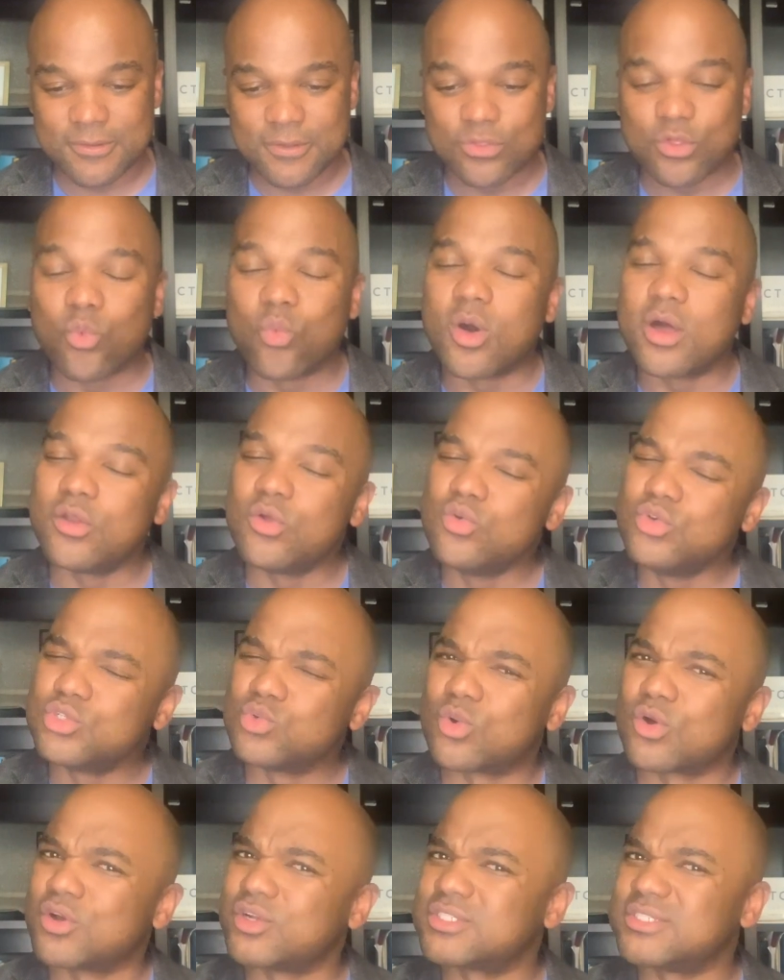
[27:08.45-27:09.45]
The one whose
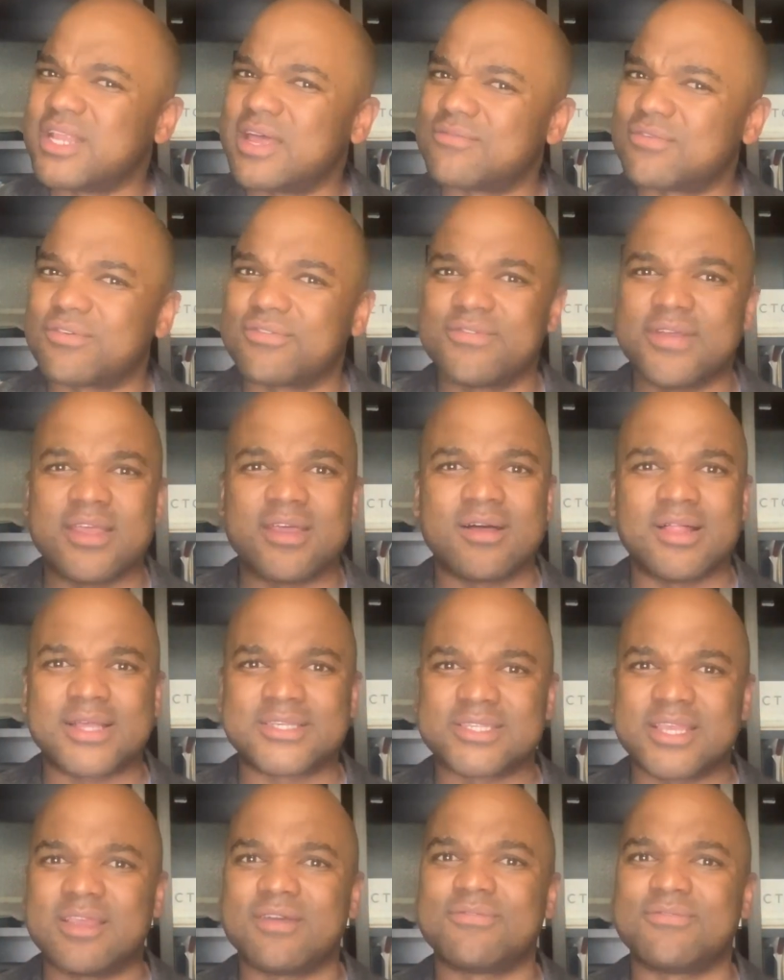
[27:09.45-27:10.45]
words never fail.
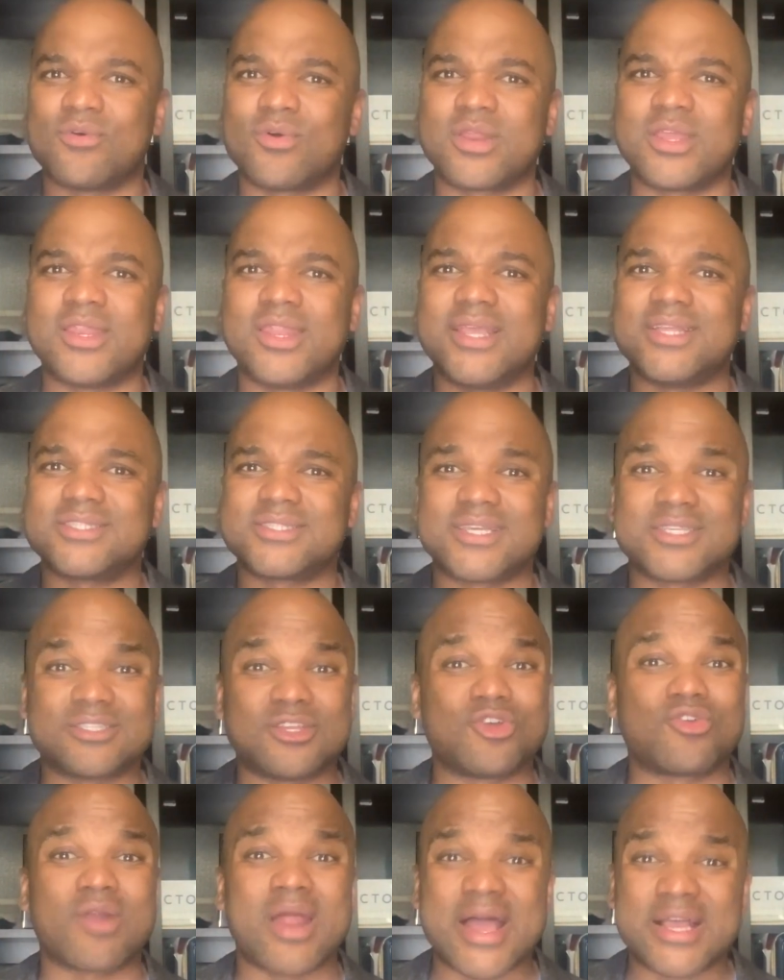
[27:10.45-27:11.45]
Isaiah 40 and 8 says, The
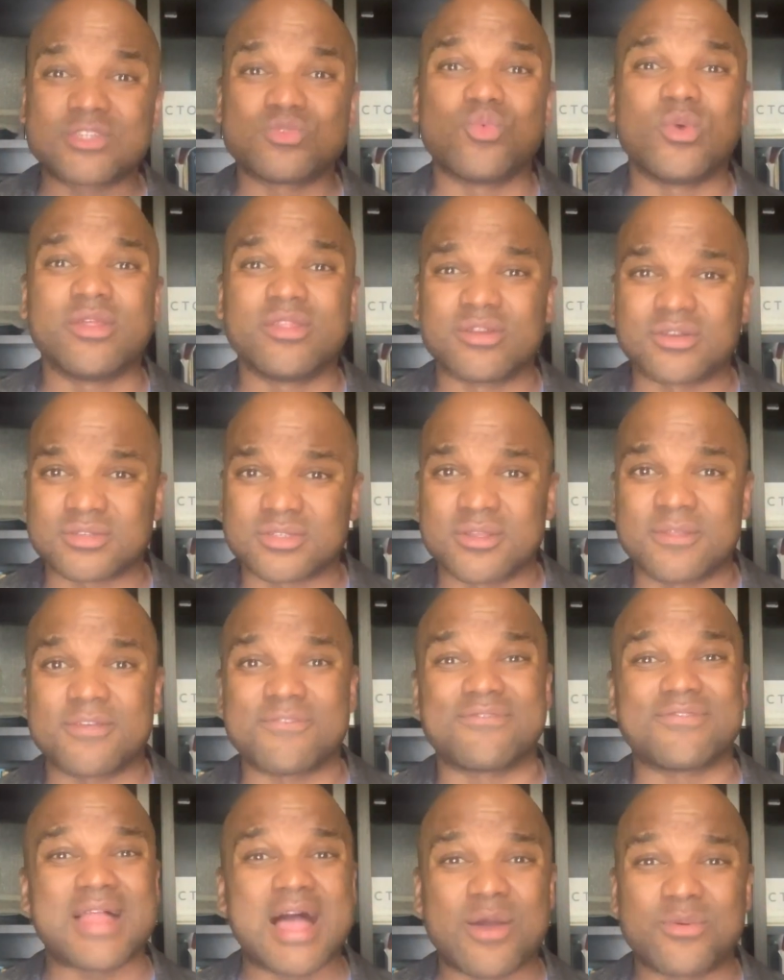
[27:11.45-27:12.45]
grass withers, the
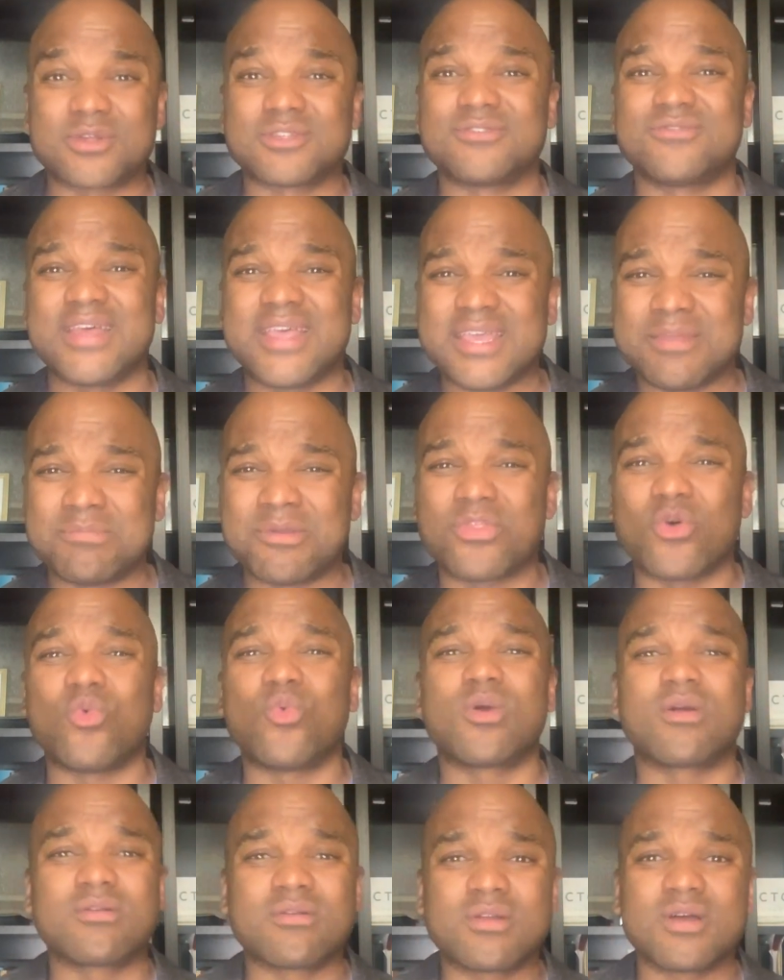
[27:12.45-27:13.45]
flowers fade, but the
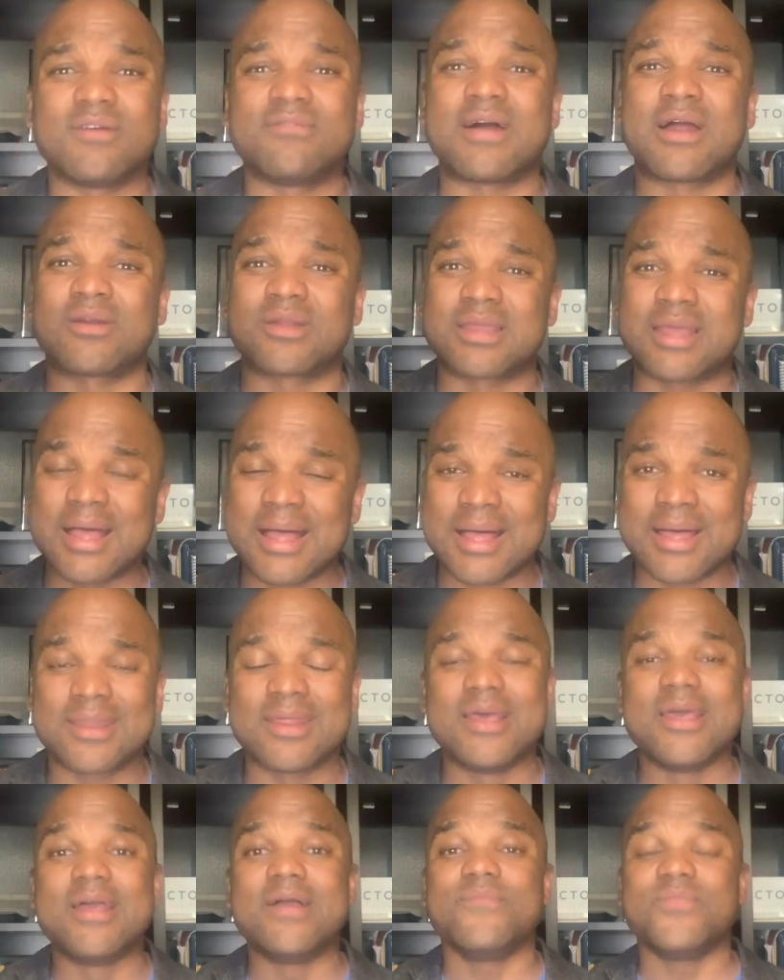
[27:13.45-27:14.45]
word of our God
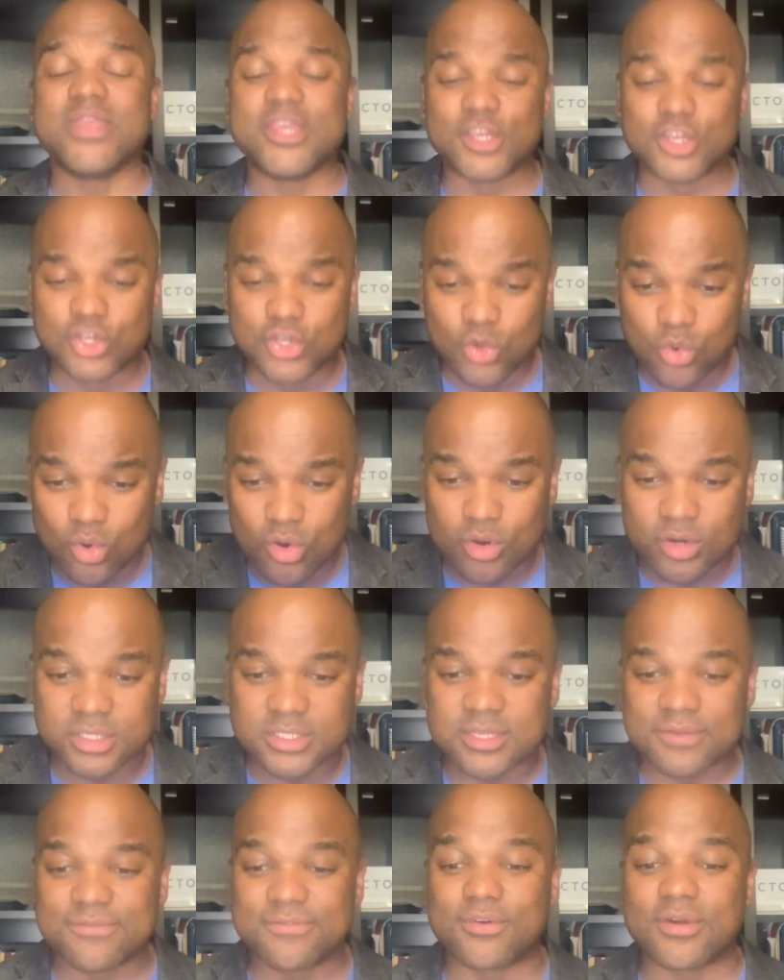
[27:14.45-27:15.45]

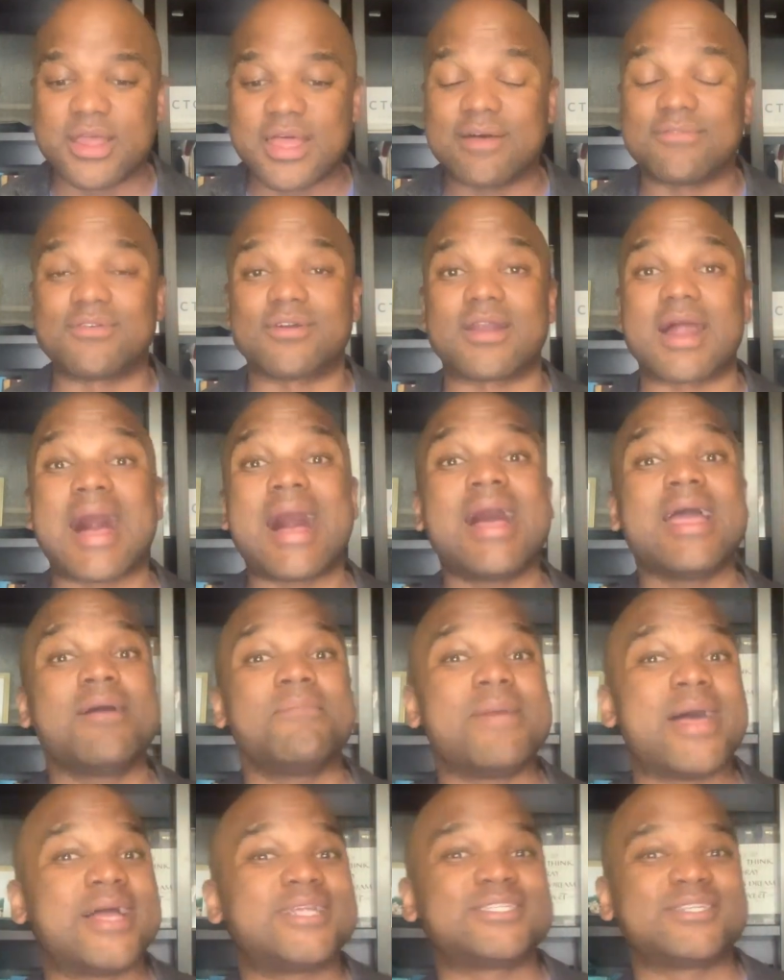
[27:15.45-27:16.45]
endures forever. I
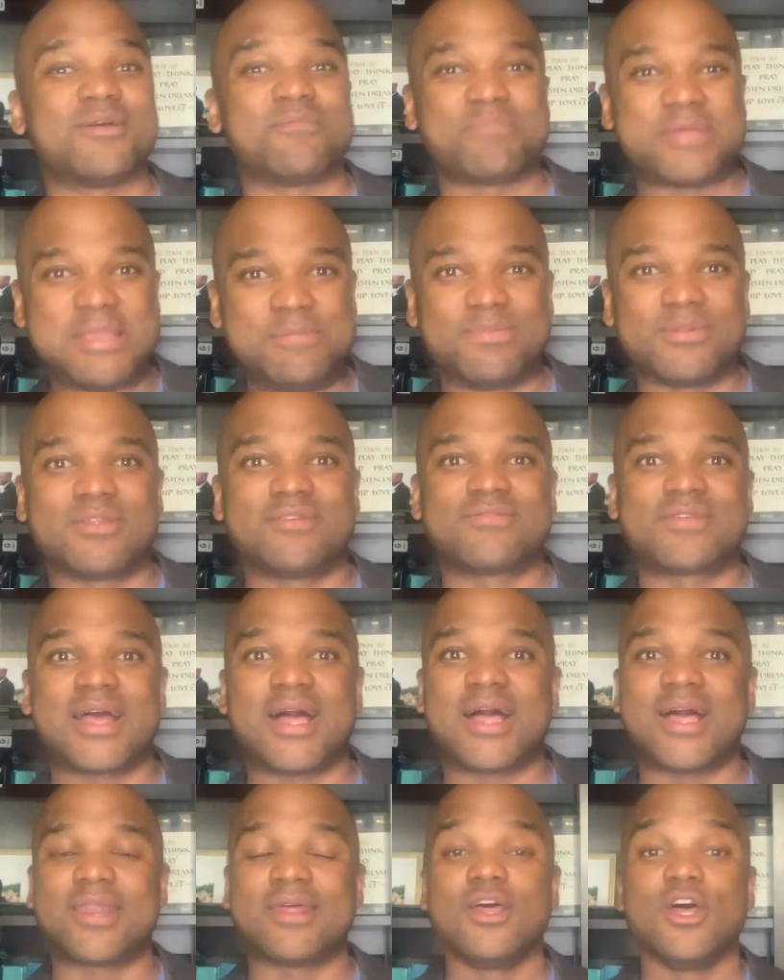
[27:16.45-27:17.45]
imagine a people of
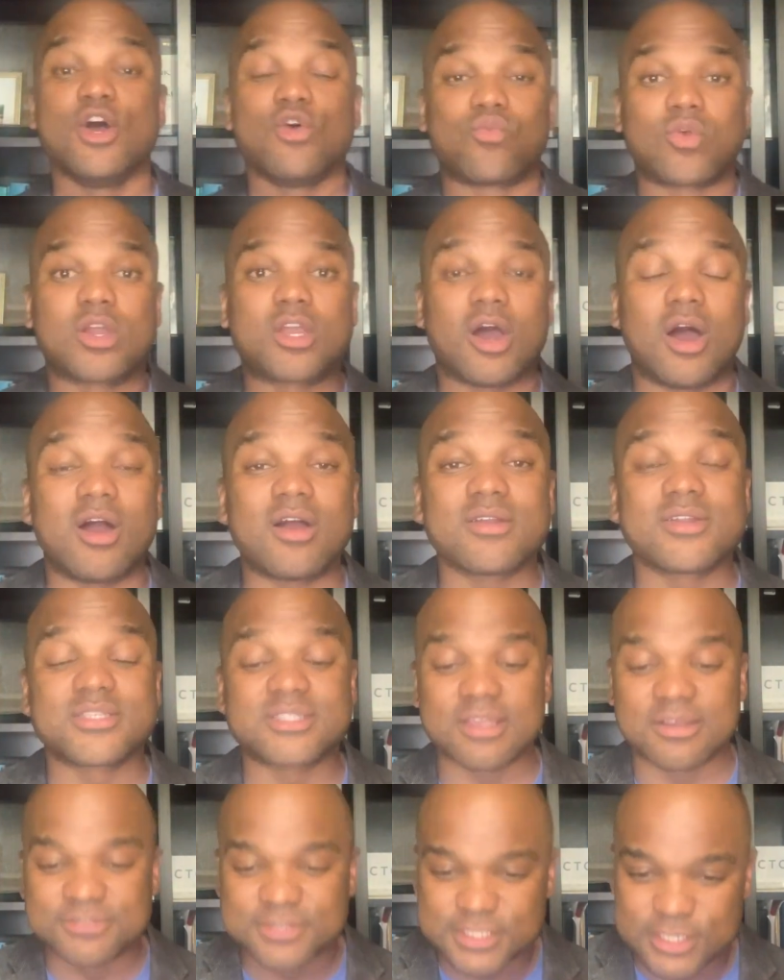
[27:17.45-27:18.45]
God, regardless
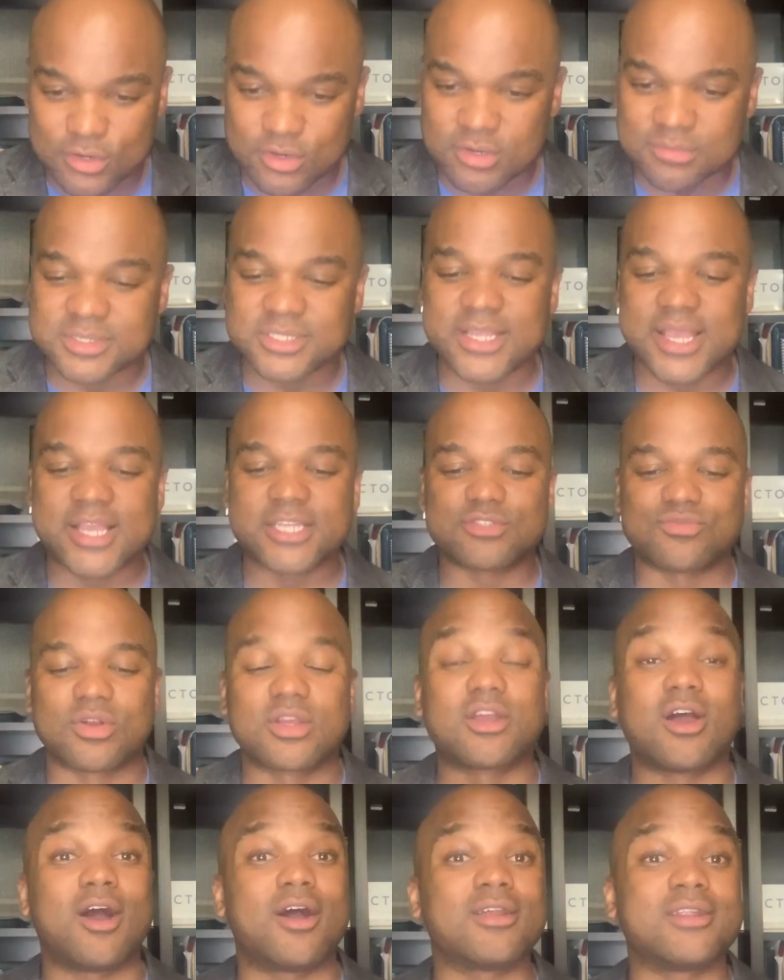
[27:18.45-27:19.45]
of circumstance,
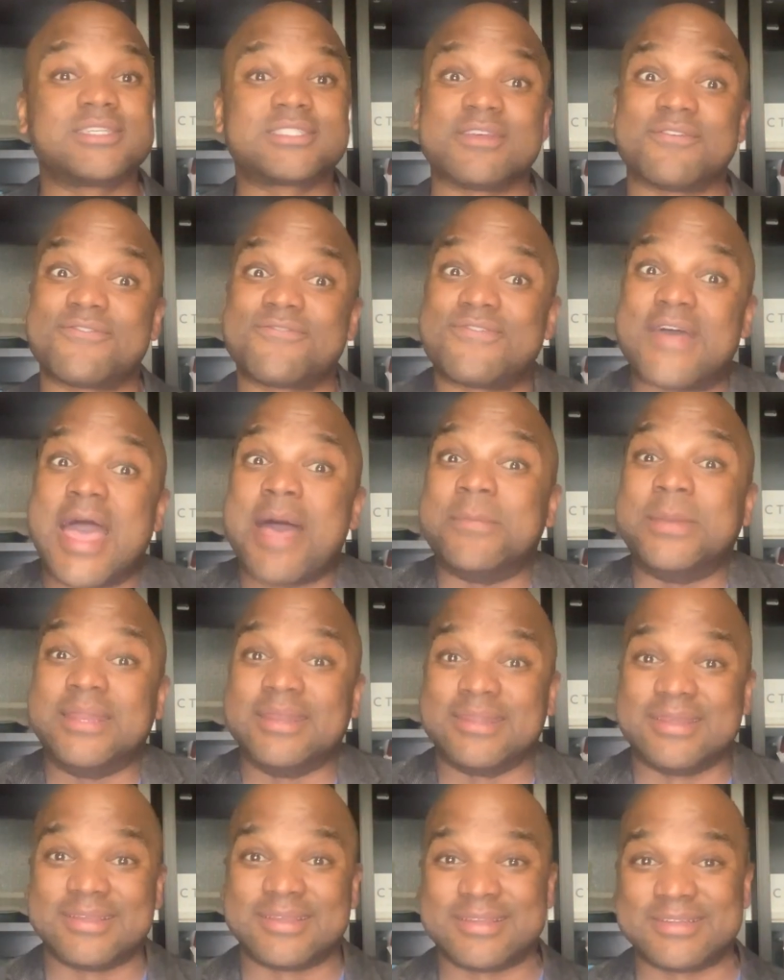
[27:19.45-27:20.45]
regardless of famine,